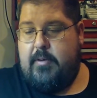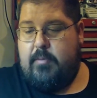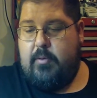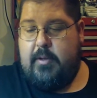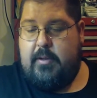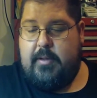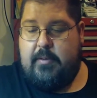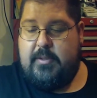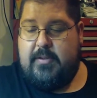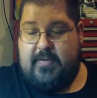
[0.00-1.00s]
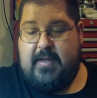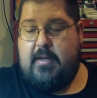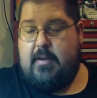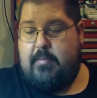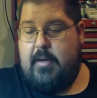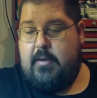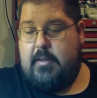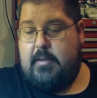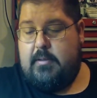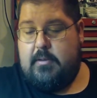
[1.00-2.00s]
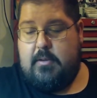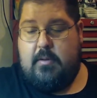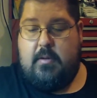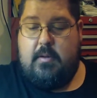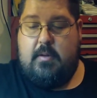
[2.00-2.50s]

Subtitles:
employee that was thinking about it, and so